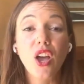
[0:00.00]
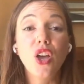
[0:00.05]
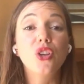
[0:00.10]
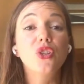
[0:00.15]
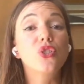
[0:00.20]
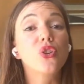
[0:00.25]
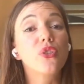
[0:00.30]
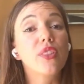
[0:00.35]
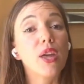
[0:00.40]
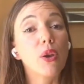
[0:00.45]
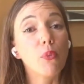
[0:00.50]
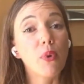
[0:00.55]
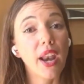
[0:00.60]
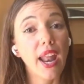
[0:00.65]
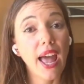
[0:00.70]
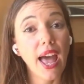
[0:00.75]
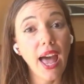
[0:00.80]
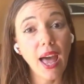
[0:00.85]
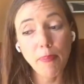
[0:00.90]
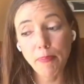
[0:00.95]
So then what
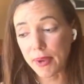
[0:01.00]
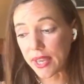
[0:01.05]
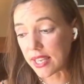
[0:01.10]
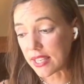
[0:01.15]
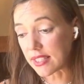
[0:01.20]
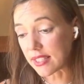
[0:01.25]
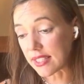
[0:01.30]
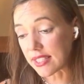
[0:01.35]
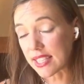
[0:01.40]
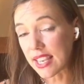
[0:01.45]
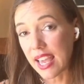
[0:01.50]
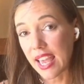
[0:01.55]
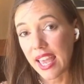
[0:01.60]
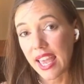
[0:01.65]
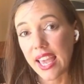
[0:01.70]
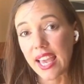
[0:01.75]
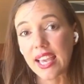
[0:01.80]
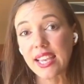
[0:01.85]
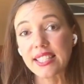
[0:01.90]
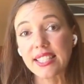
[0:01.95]
happens
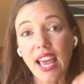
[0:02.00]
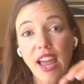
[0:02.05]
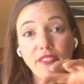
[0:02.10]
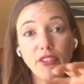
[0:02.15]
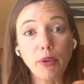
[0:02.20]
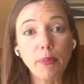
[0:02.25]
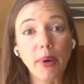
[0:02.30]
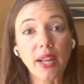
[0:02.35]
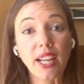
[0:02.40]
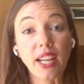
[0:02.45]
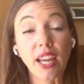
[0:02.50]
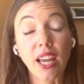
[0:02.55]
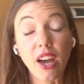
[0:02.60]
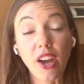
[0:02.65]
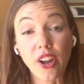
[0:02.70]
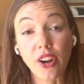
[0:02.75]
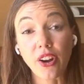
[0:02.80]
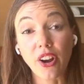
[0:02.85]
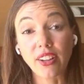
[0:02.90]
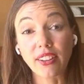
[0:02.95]
is everybody
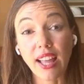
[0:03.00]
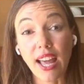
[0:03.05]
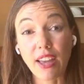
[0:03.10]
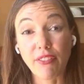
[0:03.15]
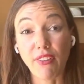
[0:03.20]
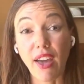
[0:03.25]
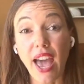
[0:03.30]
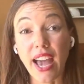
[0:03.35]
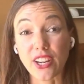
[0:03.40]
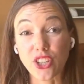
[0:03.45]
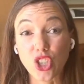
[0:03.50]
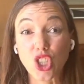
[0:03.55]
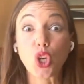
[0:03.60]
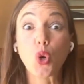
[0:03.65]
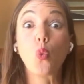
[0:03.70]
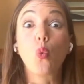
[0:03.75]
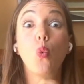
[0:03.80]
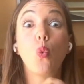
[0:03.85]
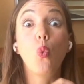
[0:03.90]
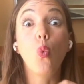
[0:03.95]
in our life
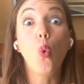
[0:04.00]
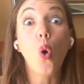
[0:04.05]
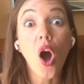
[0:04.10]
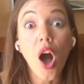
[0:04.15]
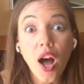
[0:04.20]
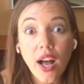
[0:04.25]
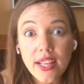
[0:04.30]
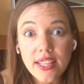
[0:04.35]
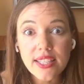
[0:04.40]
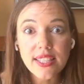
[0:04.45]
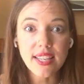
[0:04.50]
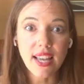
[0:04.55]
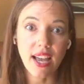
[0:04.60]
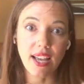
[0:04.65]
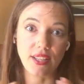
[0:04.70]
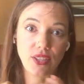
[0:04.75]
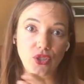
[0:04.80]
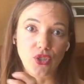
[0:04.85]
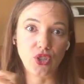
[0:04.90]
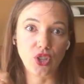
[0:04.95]
actually wants
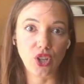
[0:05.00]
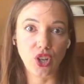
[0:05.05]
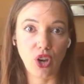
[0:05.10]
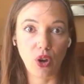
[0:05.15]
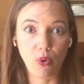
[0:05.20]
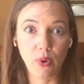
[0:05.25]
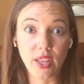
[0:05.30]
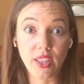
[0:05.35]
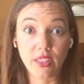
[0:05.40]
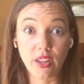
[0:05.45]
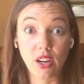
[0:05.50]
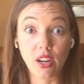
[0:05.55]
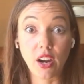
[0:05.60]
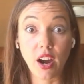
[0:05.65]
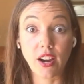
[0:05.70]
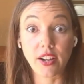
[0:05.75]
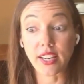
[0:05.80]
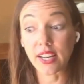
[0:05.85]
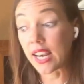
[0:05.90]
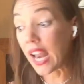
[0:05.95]
us to go in their
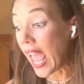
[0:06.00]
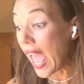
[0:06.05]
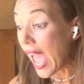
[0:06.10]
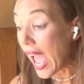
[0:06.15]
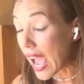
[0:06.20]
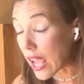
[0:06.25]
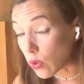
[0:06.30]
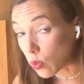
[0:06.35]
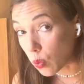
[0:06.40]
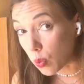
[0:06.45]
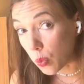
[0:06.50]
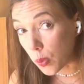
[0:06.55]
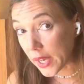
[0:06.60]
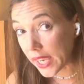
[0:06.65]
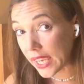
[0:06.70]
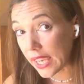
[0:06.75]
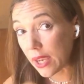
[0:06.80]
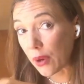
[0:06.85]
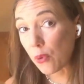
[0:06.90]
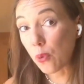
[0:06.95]
garden, and
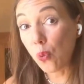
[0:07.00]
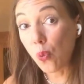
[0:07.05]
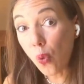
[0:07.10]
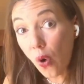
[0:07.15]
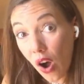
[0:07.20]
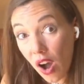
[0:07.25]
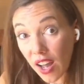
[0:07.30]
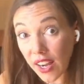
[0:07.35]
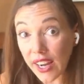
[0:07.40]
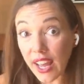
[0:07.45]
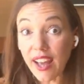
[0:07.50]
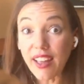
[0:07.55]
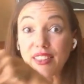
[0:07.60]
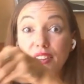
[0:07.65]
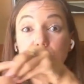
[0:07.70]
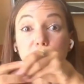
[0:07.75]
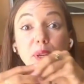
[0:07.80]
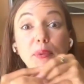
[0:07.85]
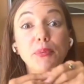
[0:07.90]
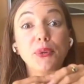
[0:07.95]
we want
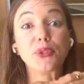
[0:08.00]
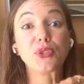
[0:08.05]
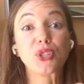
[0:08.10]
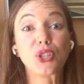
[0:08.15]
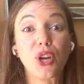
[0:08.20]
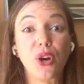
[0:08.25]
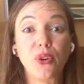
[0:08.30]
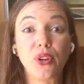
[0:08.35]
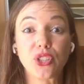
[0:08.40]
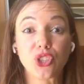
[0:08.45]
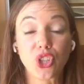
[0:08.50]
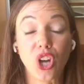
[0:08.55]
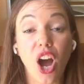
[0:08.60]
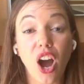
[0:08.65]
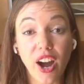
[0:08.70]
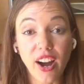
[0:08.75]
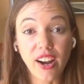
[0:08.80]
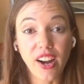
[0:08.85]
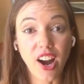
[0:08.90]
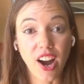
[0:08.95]
other people to go into
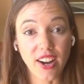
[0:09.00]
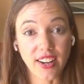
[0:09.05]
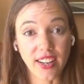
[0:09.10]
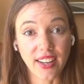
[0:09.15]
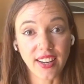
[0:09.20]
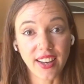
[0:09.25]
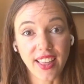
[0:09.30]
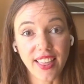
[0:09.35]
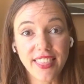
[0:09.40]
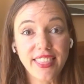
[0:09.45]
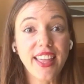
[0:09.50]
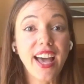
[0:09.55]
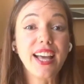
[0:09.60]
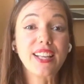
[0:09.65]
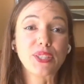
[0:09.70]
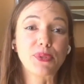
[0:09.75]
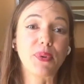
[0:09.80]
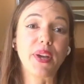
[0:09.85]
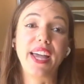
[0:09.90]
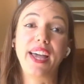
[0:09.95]
our garden.
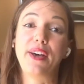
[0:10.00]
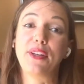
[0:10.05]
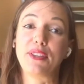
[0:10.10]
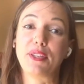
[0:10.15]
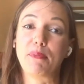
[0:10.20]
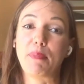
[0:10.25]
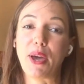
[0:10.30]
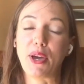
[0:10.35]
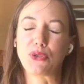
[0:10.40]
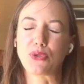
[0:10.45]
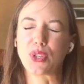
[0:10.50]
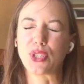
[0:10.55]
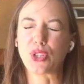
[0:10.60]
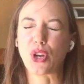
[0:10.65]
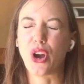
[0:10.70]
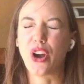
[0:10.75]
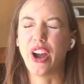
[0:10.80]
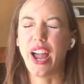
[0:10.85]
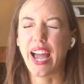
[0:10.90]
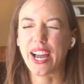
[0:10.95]
That's why healthy boundaries
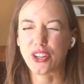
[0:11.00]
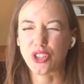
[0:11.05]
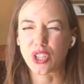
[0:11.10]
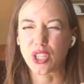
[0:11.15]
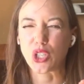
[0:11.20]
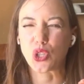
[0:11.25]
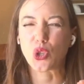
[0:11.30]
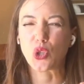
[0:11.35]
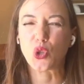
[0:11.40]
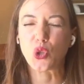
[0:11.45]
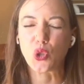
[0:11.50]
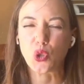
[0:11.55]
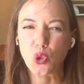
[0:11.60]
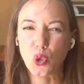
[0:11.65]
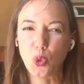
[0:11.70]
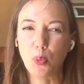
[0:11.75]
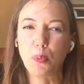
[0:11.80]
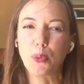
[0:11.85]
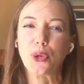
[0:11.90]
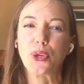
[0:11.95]
are actually
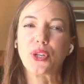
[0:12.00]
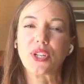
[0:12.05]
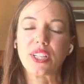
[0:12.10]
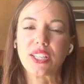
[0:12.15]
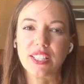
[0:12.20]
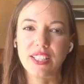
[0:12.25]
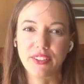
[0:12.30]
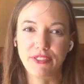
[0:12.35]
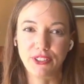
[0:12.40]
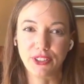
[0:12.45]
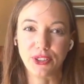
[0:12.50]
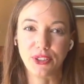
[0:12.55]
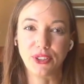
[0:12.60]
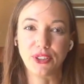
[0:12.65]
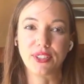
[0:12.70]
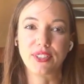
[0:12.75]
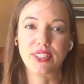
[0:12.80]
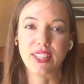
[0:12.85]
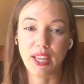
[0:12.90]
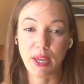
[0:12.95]
super
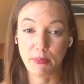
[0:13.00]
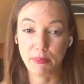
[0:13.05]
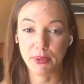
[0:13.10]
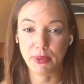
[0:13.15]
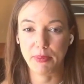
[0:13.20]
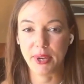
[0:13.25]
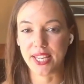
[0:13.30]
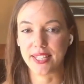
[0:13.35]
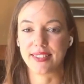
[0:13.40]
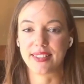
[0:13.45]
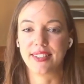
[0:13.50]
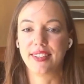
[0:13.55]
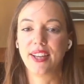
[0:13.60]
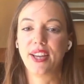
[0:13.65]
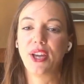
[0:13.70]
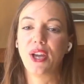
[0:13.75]
difficult to implement.